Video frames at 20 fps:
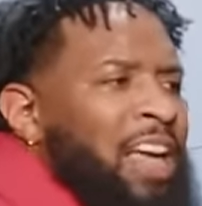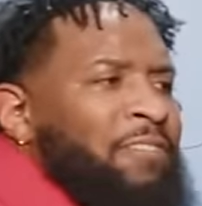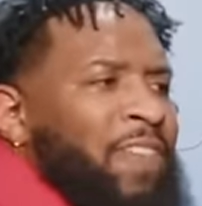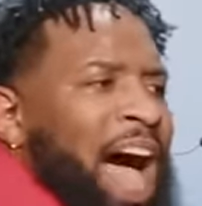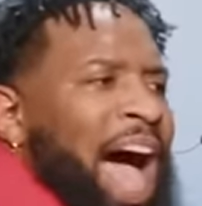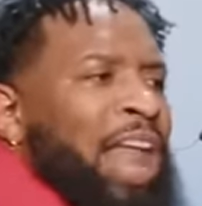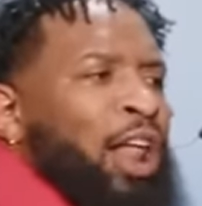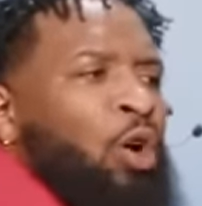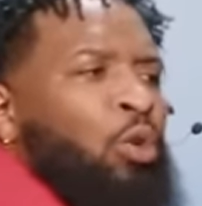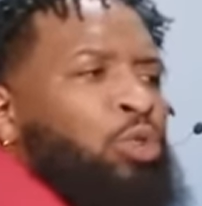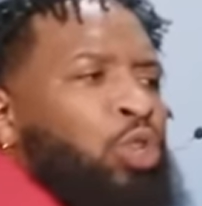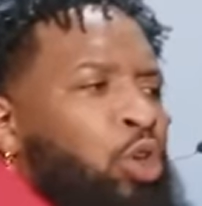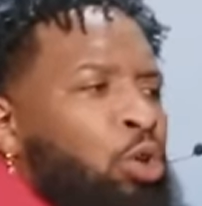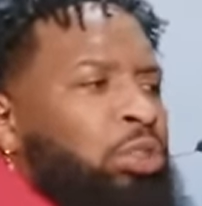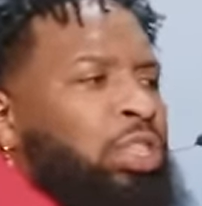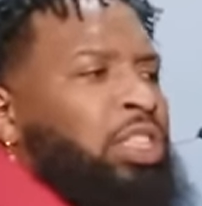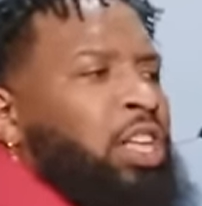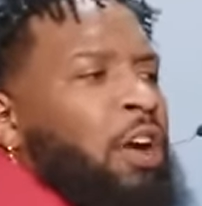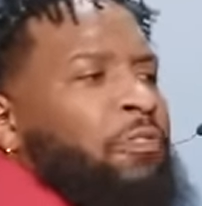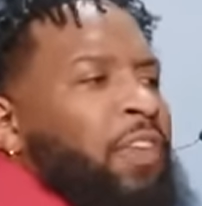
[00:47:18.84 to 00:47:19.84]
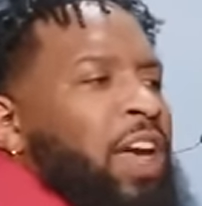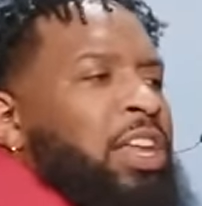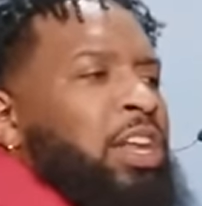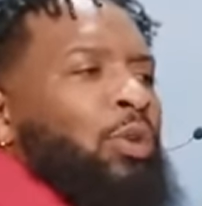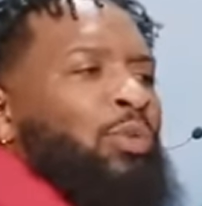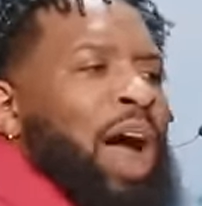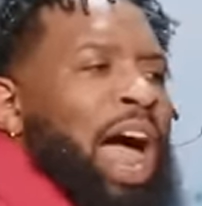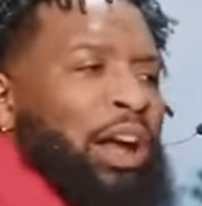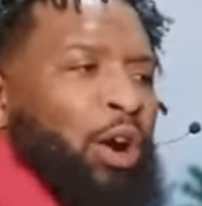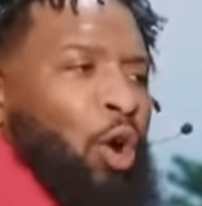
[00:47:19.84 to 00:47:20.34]
if I don't do stuff in the
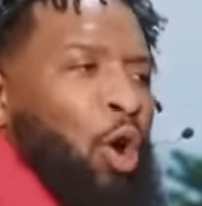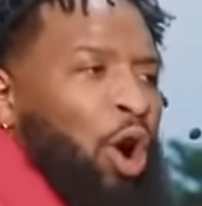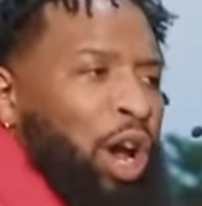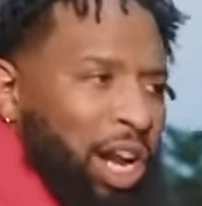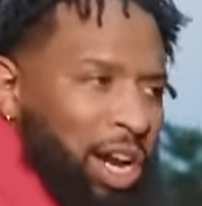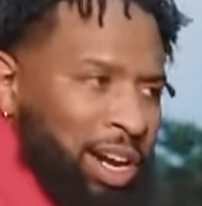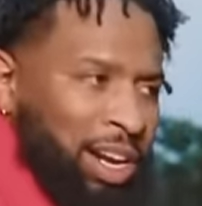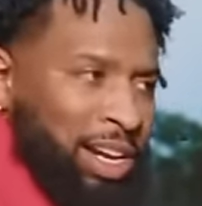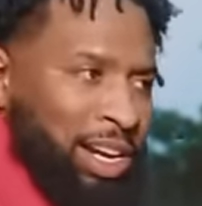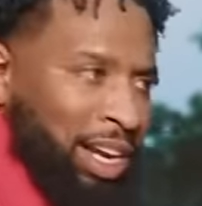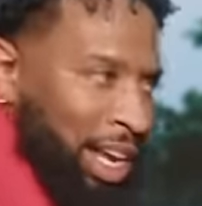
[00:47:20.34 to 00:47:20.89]
right order,